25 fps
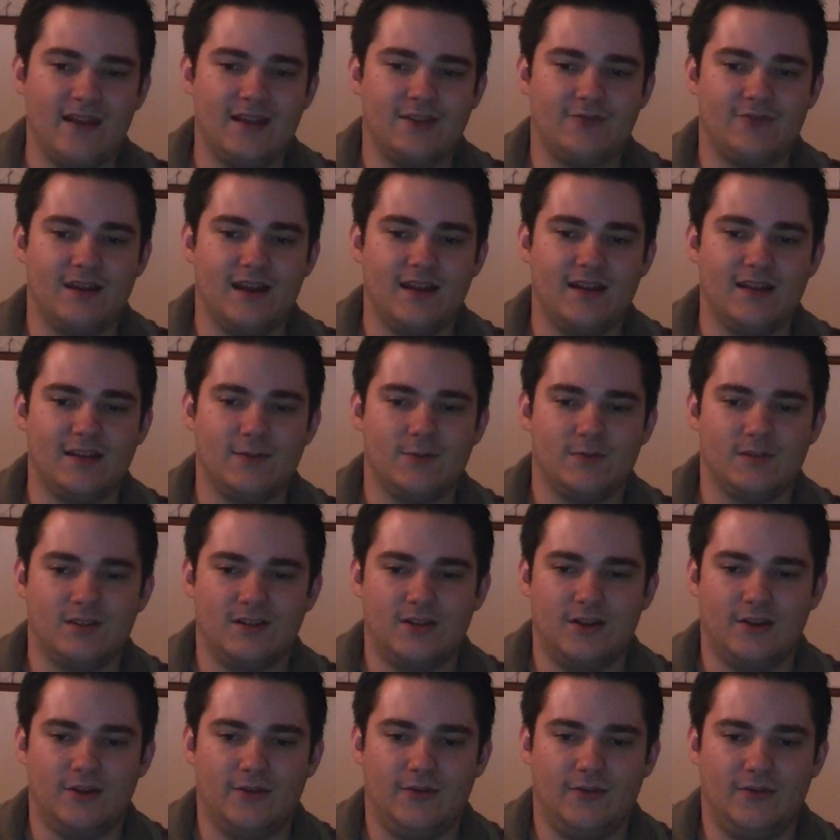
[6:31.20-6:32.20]
Face Raiders was
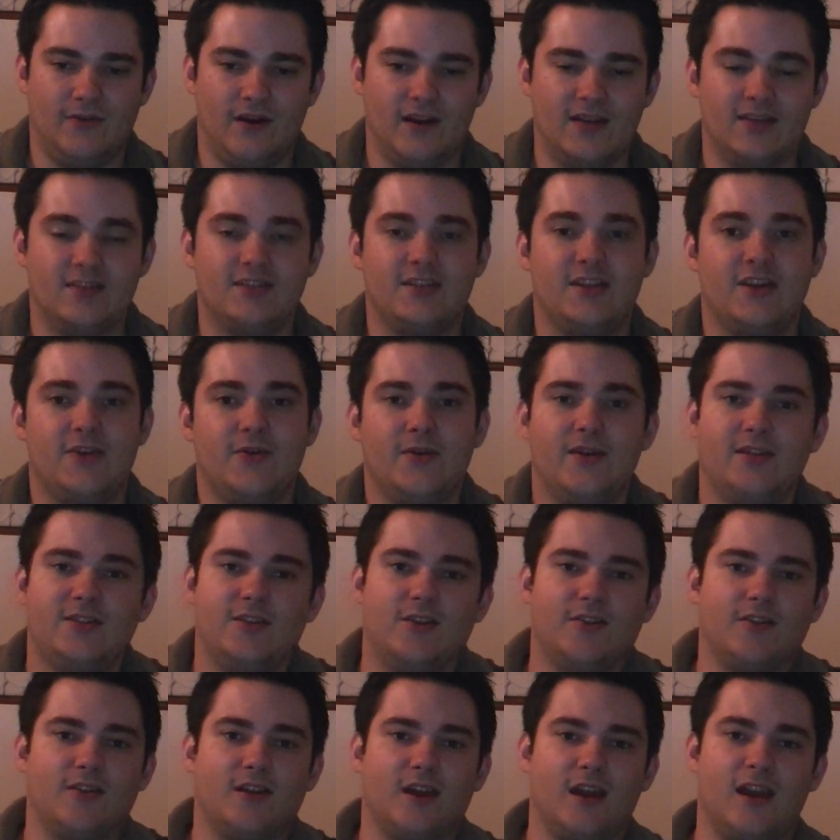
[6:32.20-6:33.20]
good fun too. It
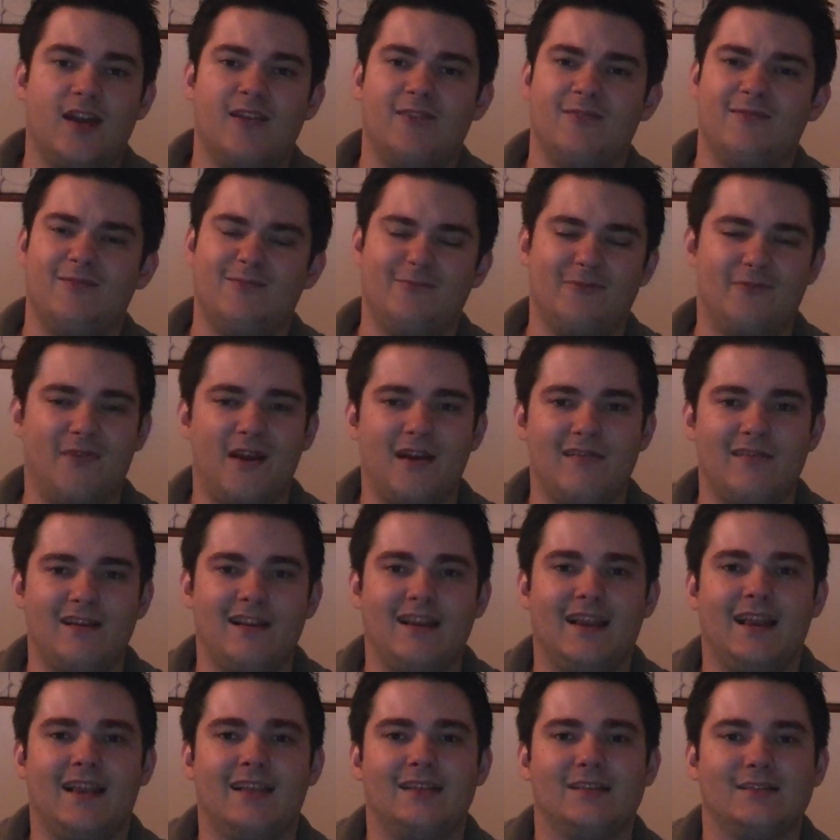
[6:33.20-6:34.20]
took very
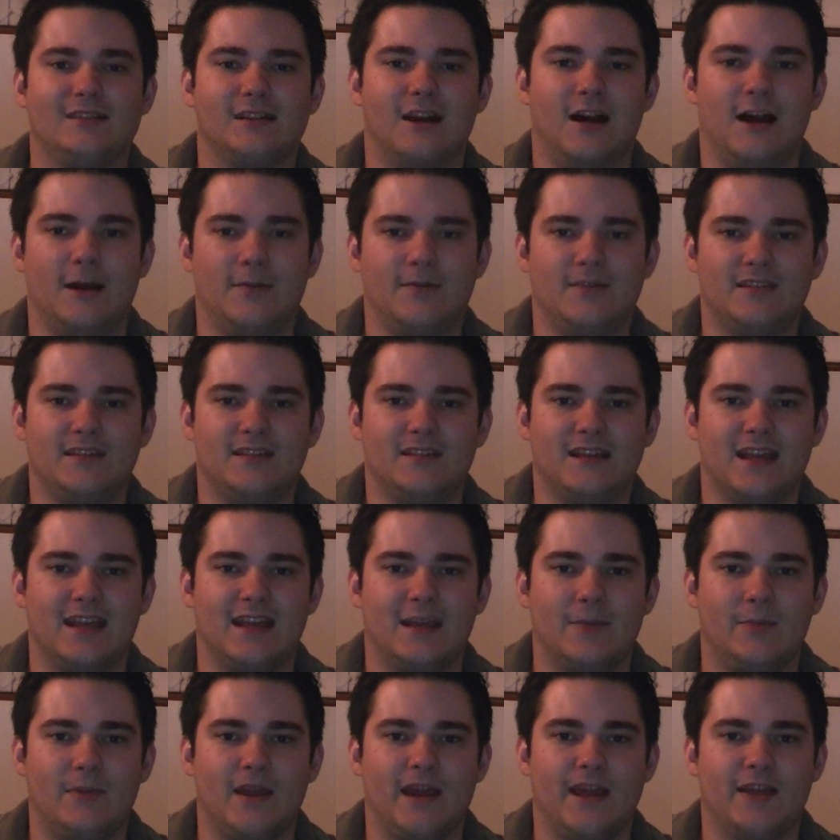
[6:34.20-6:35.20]
little time to
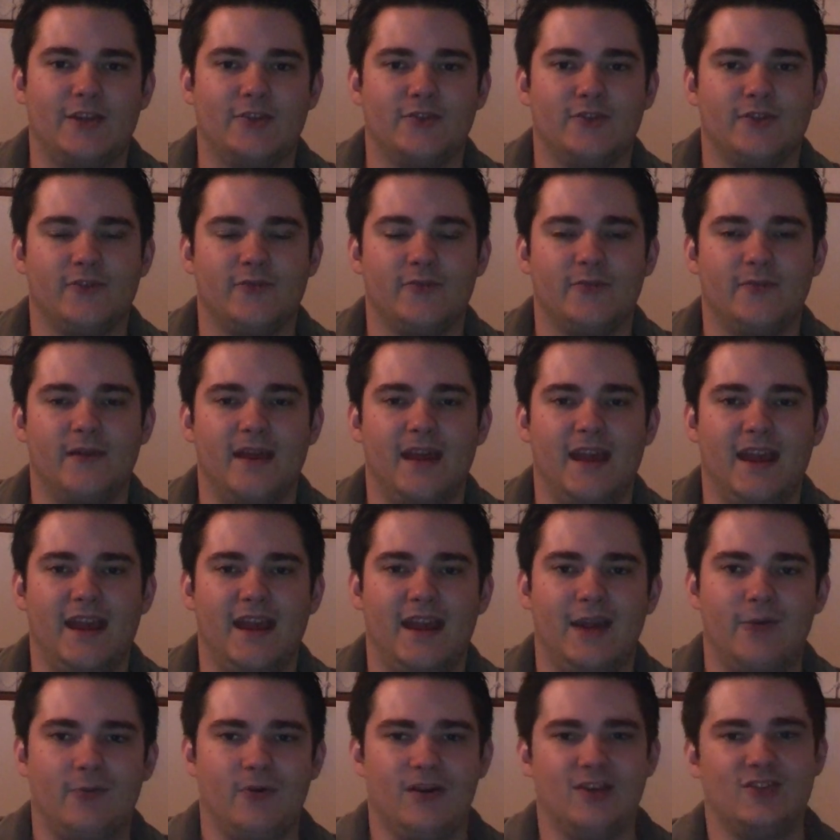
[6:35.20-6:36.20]
take a picture of
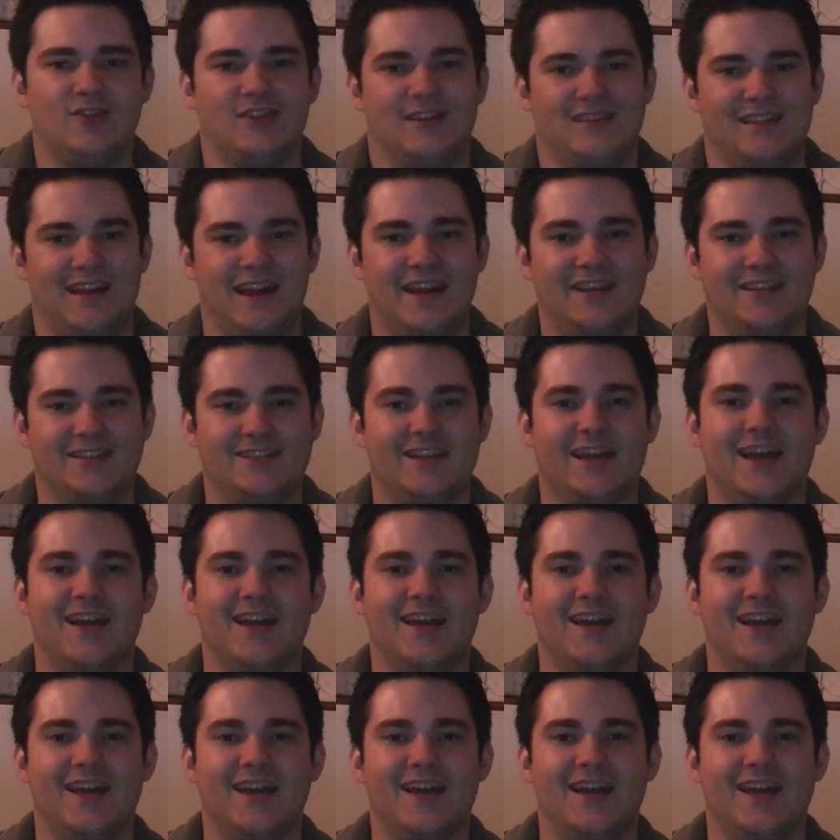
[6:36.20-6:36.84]
me, which it then